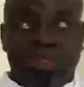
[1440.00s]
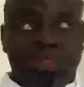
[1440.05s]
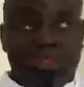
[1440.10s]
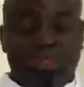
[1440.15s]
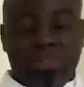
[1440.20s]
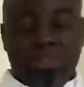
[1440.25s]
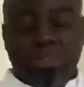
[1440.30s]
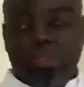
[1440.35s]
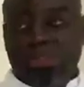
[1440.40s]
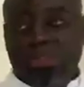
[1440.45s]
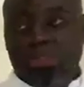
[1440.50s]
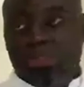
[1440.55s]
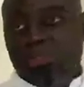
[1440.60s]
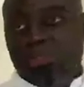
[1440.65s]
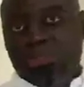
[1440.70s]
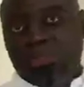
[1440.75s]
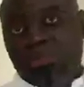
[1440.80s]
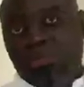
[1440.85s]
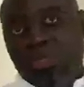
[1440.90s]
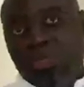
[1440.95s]
in
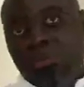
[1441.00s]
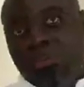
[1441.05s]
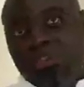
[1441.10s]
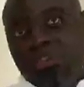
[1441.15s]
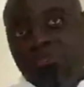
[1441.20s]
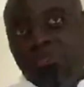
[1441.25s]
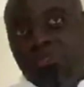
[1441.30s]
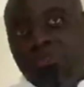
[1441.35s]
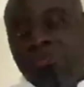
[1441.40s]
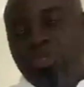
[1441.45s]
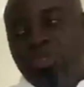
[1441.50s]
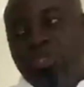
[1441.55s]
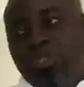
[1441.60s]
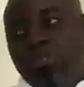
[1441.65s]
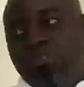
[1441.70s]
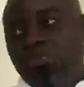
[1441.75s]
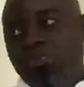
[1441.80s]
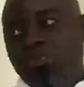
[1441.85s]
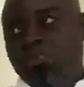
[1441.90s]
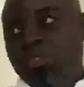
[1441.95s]
where we're developing at
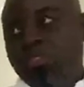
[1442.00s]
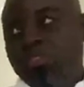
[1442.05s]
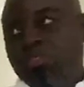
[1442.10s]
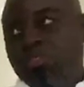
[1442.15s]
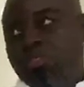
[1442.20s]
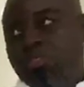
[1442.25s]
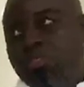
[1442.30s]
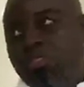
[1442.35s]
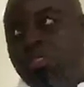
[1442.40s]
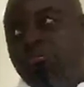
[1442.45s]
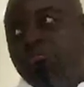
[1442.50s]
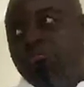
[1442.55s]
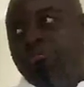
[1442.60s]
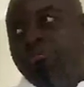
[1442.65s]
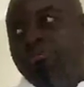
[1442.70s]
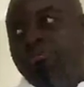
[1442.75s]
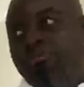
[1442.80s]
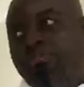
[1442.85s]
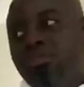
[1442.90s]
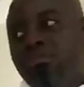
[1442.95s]
the moment sell for
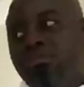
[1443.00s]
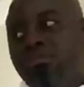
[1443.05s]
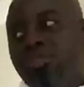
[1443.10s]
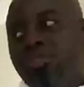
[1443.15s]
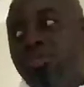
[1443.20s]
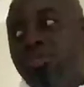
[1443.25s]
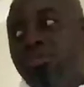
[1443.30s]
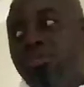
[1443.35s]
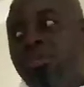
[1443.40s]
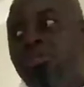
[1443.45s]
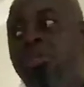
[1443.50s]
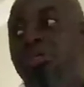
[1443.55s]
15 million.